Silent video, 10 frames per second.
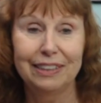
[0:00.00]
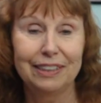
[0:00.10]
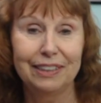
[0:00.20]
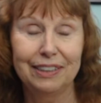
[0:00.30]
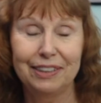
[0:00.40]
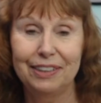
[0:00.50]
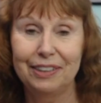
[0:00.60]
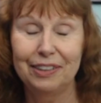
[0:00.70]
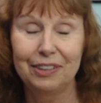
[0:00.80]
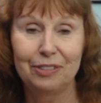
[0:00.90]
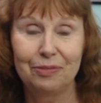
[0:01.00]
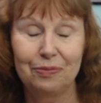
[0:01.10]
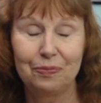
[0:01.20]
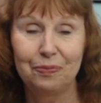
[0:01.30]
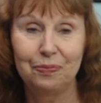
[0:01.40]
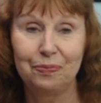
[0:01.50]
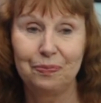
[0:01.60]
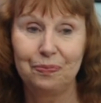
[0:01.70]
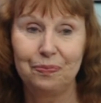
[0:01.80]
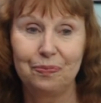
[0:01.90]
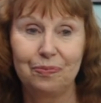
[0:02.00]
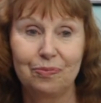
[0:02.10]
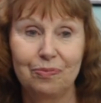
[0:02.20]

This person isn't speaking.